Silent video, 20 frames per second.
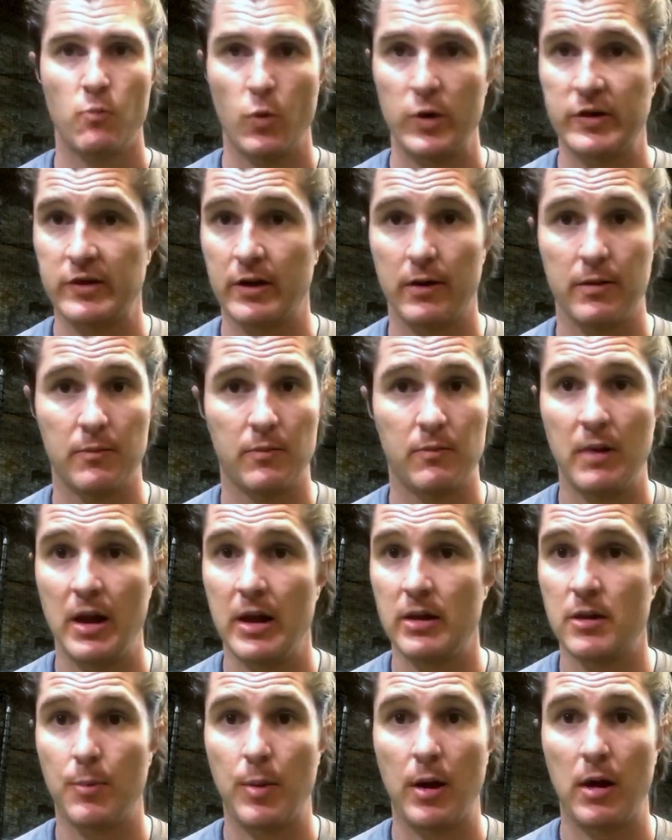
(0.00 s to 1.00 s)
We tell them
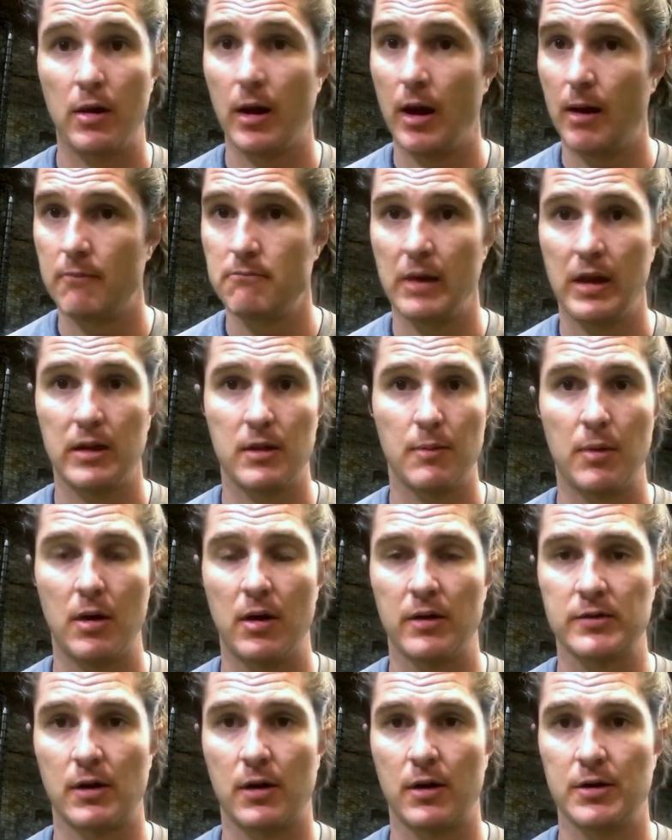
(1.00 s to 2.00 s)
hit the ball up, hit the
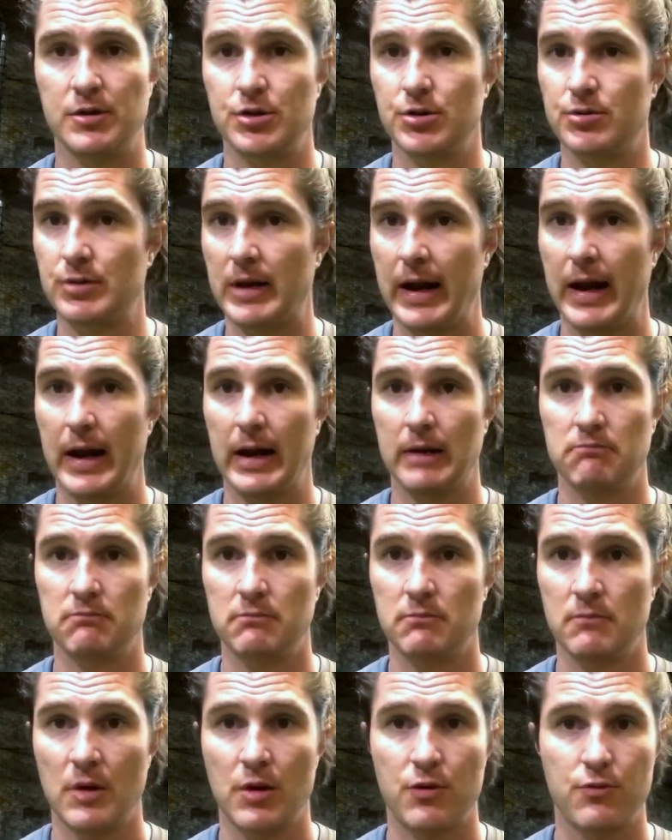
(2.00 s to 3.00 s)
ball as hard as you can,
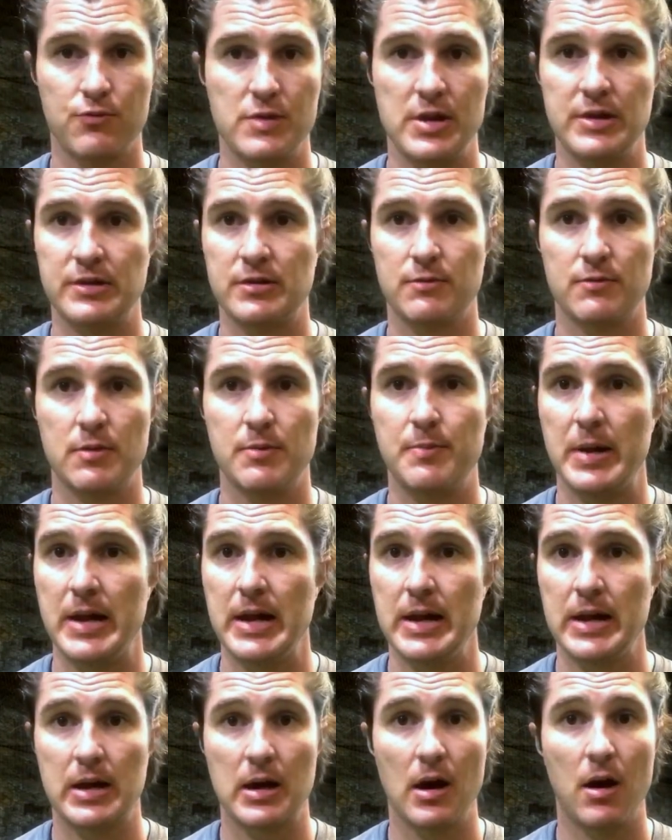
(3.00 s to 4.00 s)
rinse and
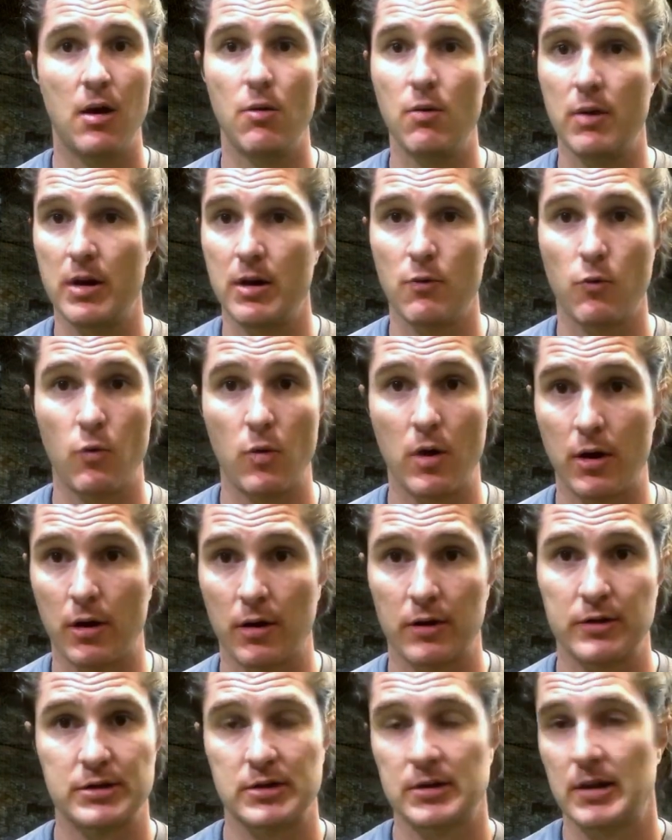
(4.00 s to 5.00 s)
repeat, go. It
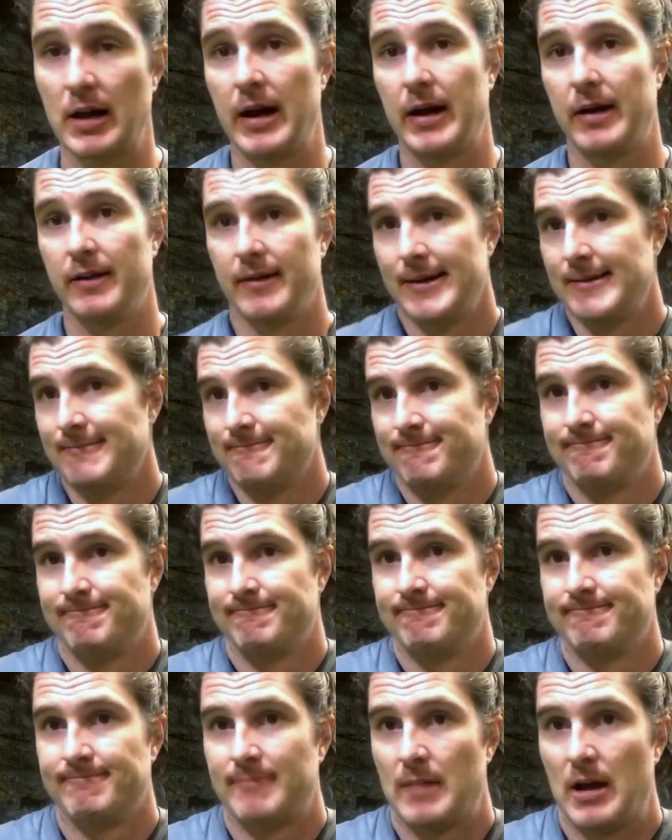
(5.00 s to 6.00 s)
works. Like
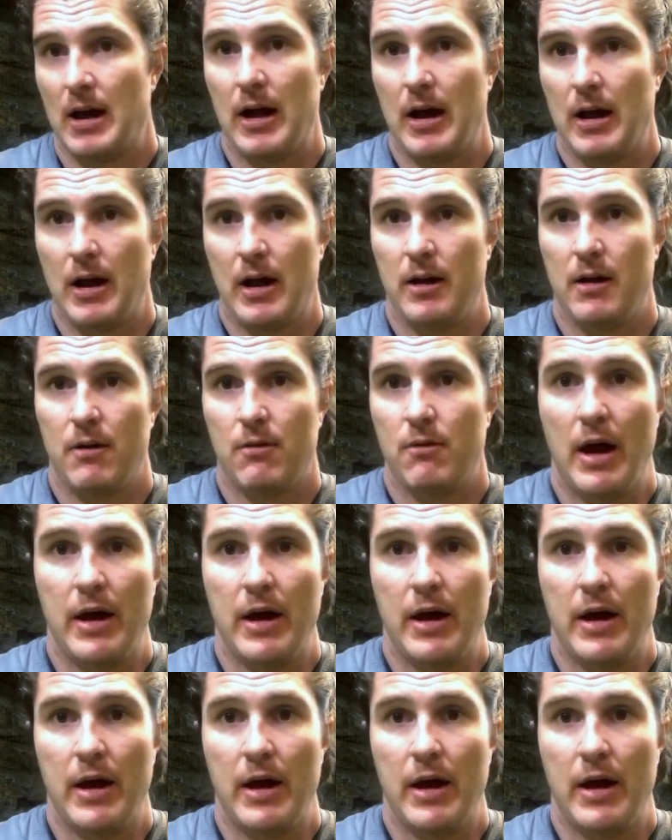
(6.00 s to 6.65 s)
I